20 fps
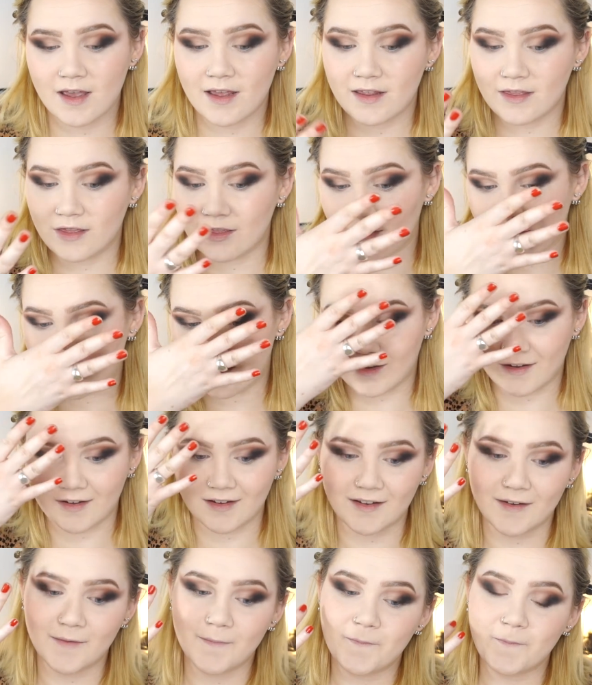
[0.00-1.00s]

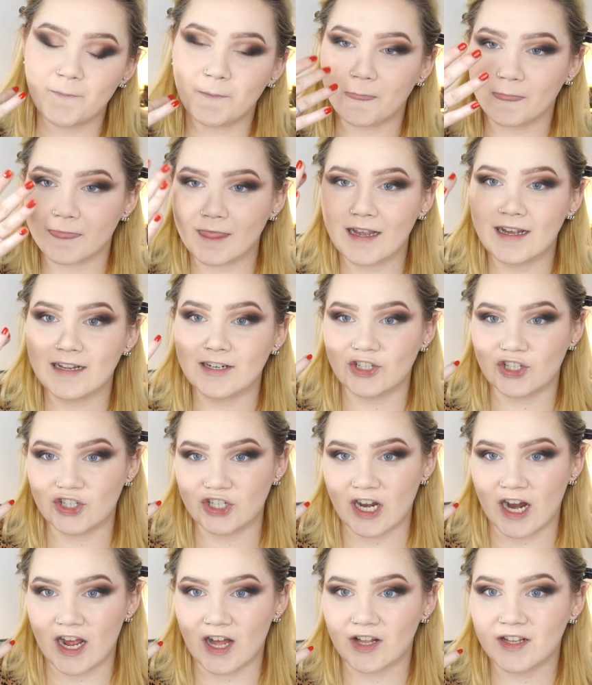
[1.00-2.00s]
the
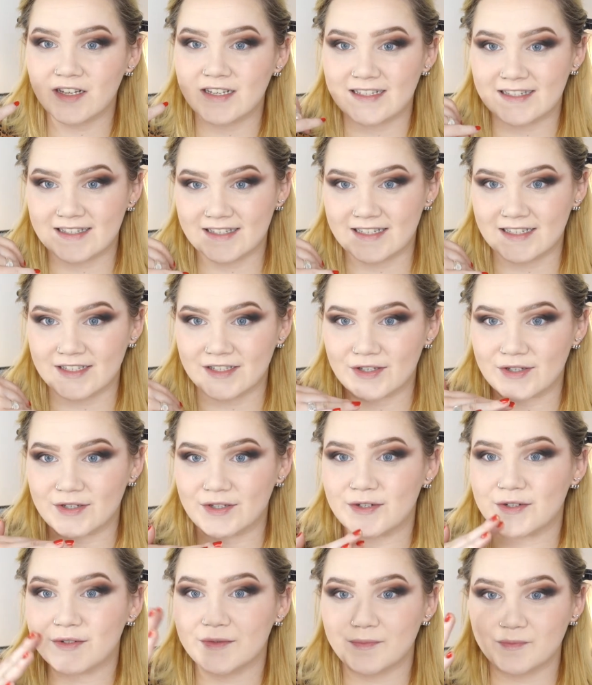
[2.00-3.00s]
gel is
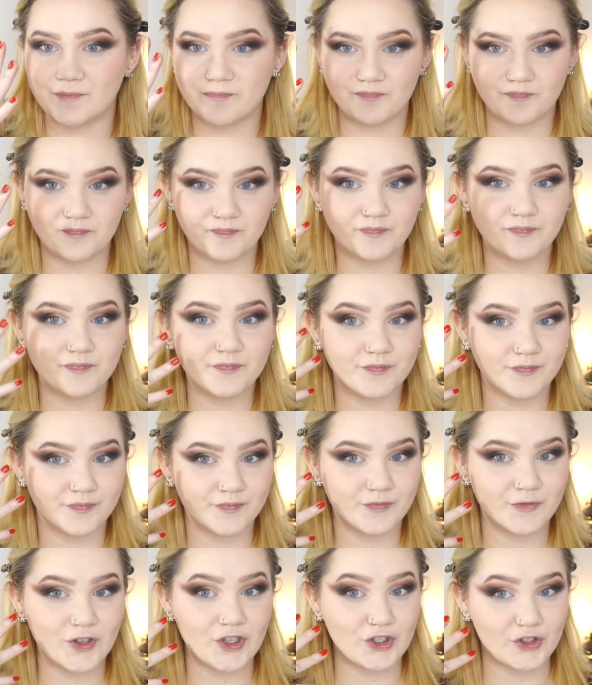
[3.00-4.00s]
still
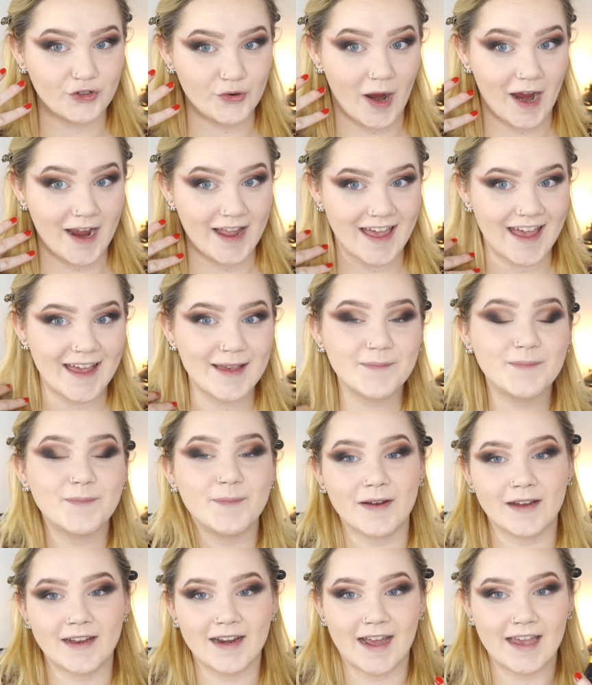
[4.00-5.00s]
drying,
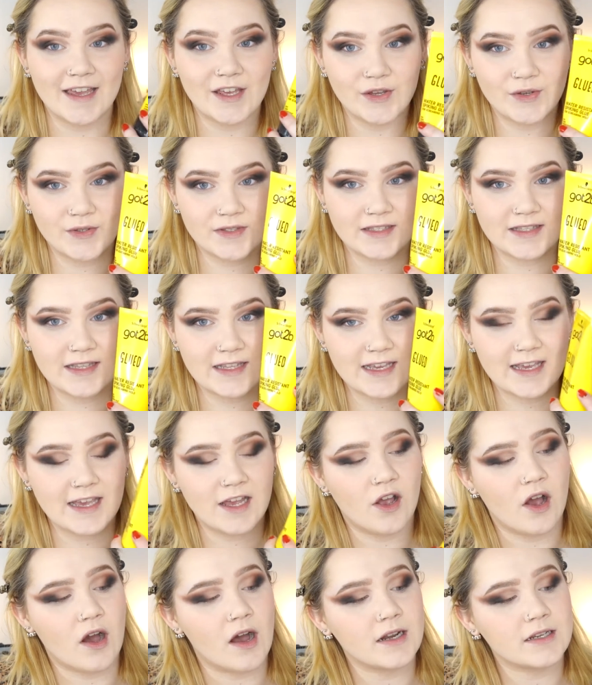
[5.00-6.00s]
but I use the
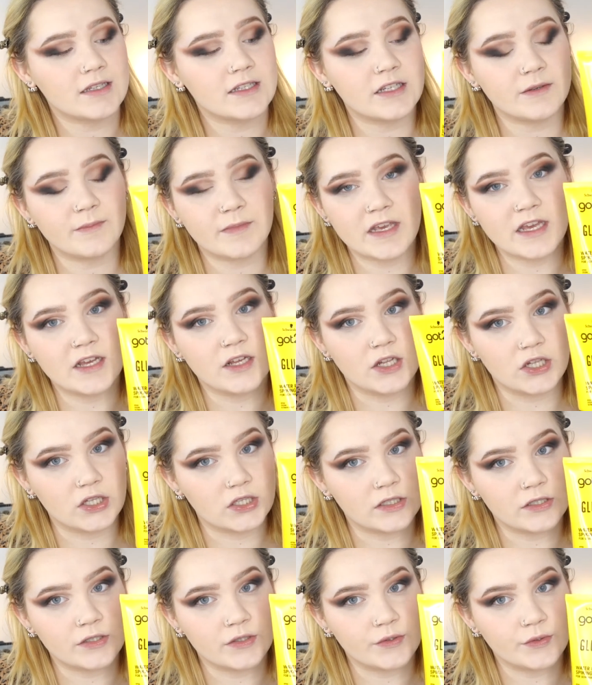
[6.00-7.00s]
Got to Be
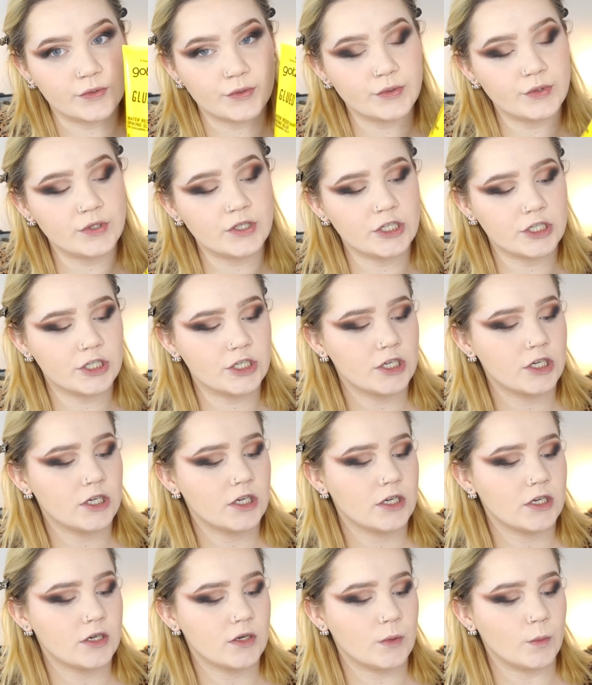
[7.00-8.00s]
Glued
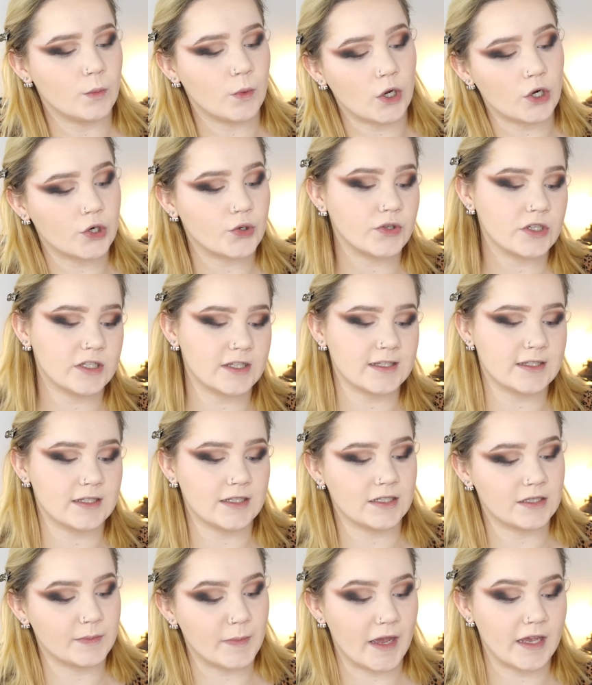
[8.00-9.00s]
water
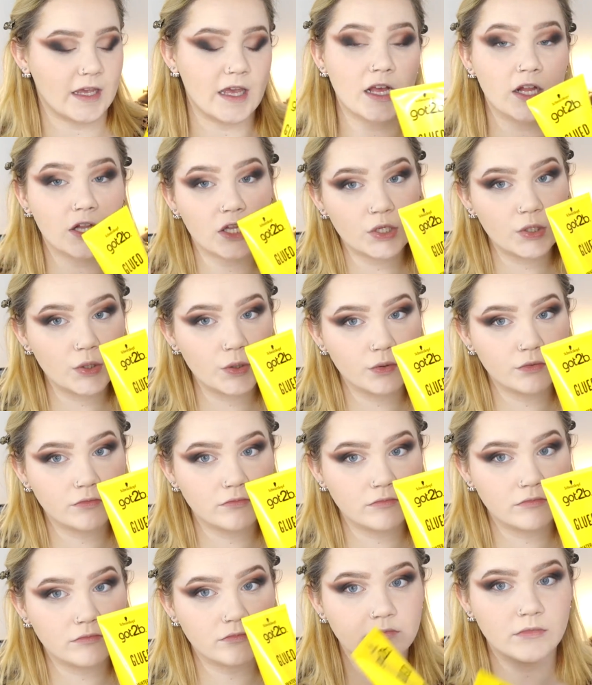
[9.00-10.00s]
resistant spiking glue
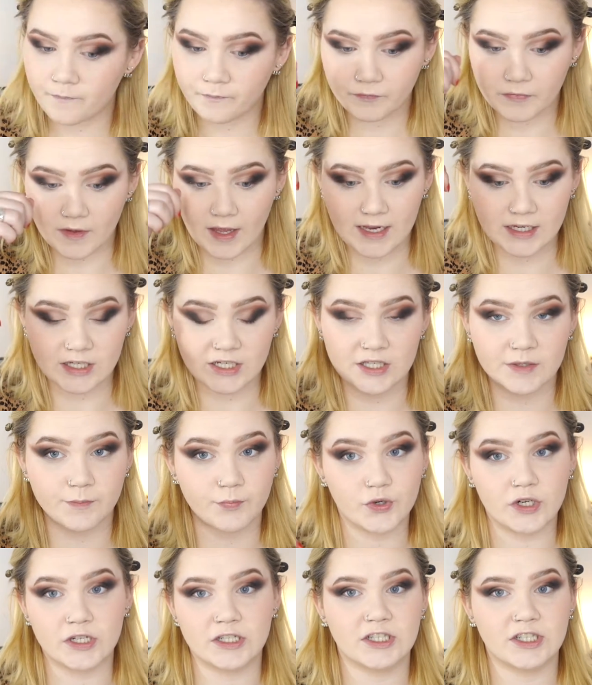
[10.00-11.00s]
and just
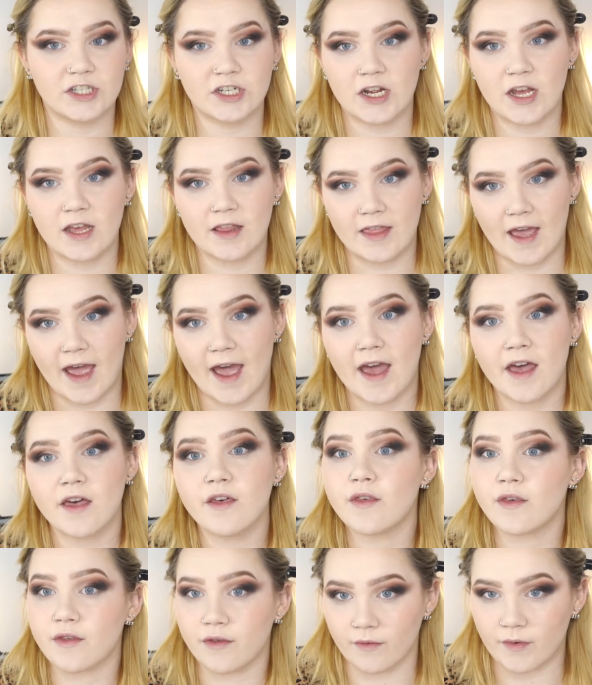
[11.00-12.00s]
brushed that
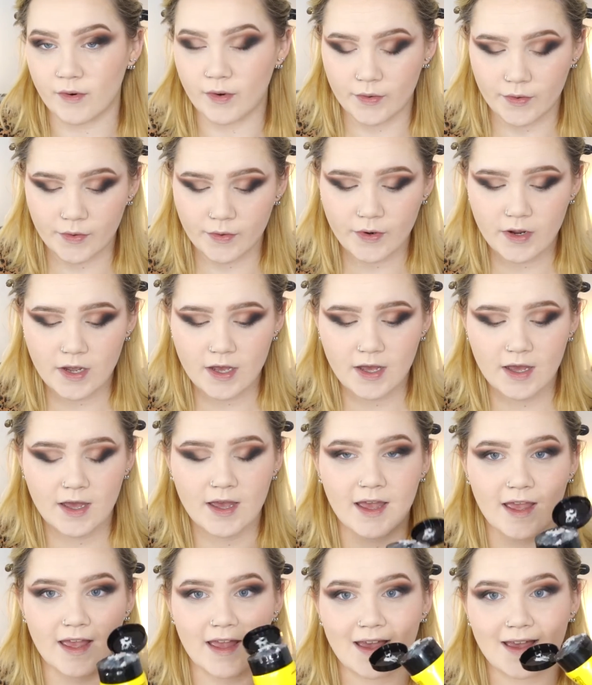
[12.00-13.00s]
through,
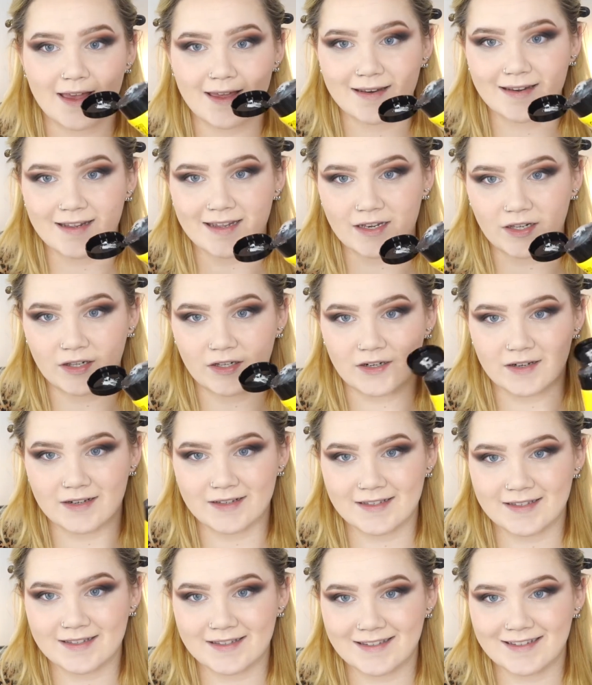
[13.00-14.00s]
and it
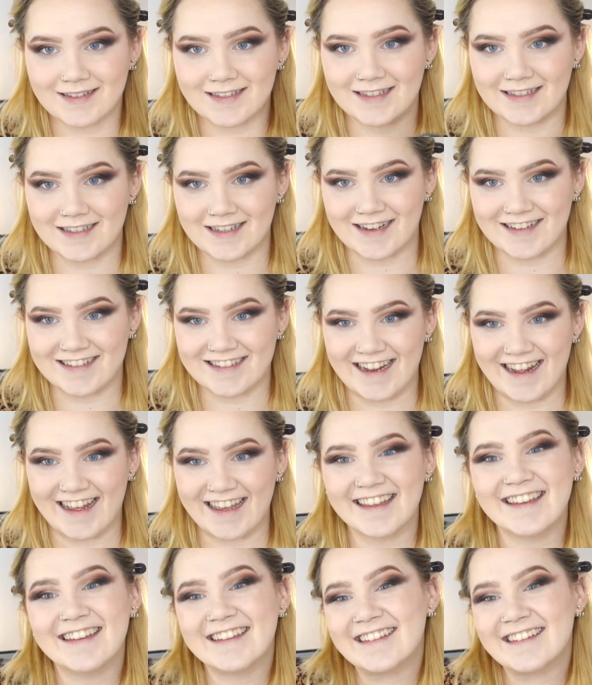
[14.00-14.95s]
looks disgusting.